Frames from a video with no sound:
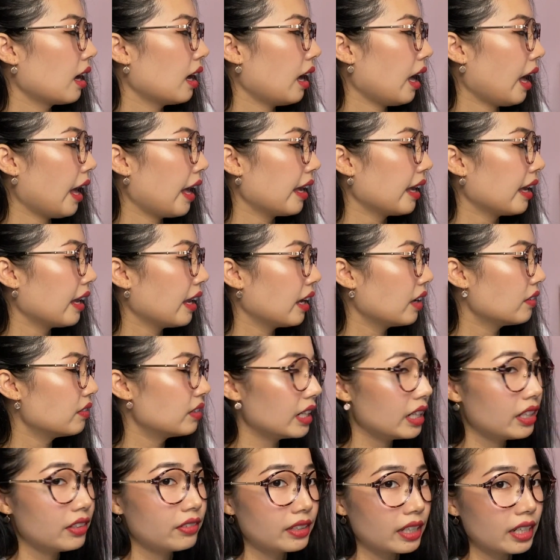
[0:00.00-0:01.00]
I
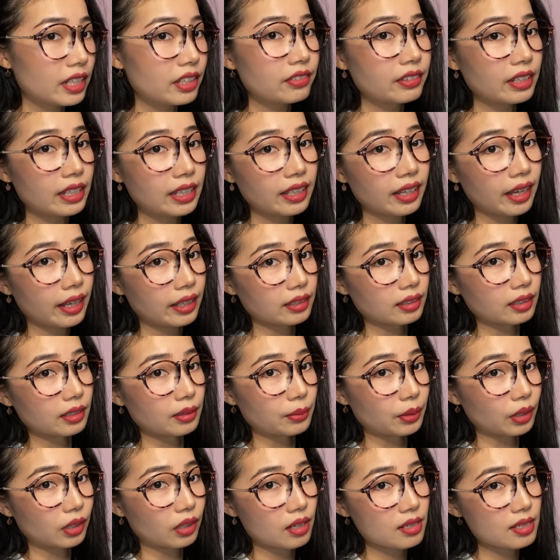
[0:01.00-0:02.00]
really hated
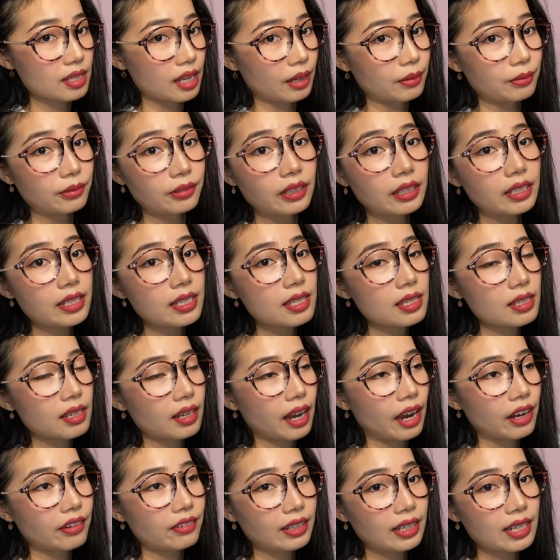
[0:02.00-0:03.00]
because I
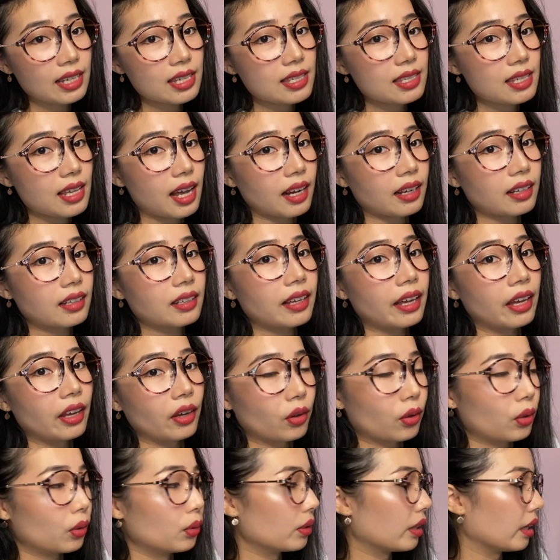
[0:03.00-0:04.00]
really suck
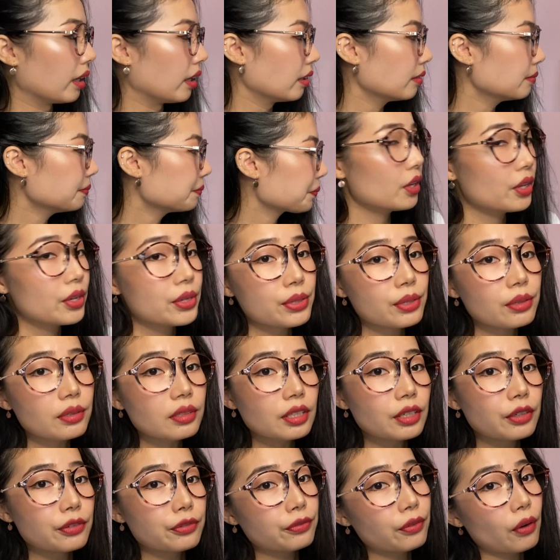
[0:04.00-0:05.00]
at coding. So
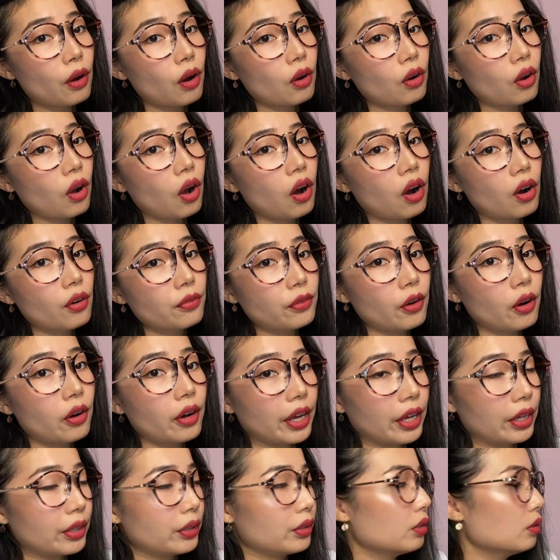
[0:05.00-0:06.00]
the 4 core 4
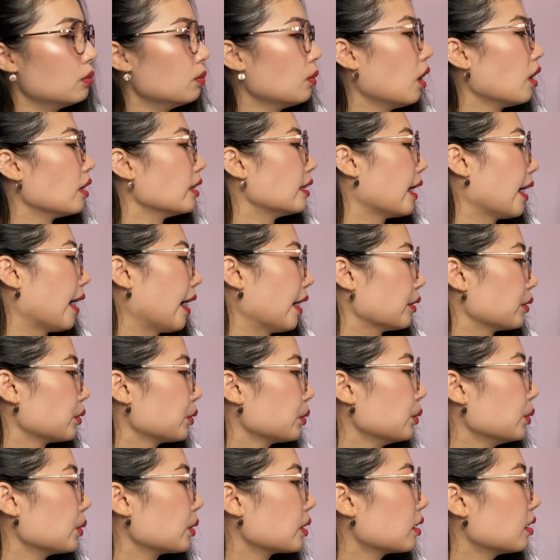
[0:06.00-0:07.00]
AU mod that I
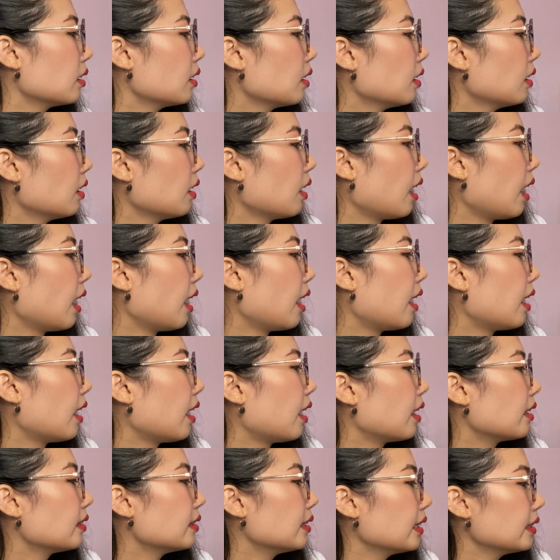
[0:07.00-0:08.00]
took
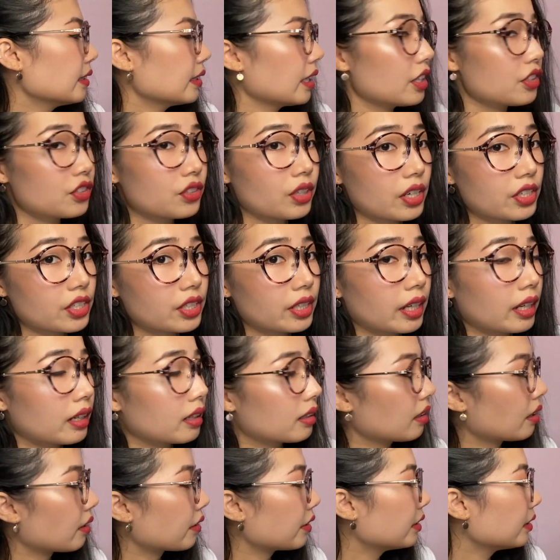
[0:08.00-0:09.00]
are Data Structure
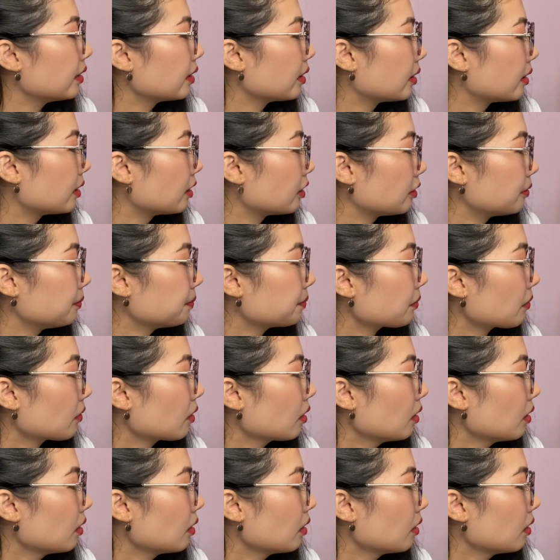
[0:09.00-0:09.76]
Algorithm,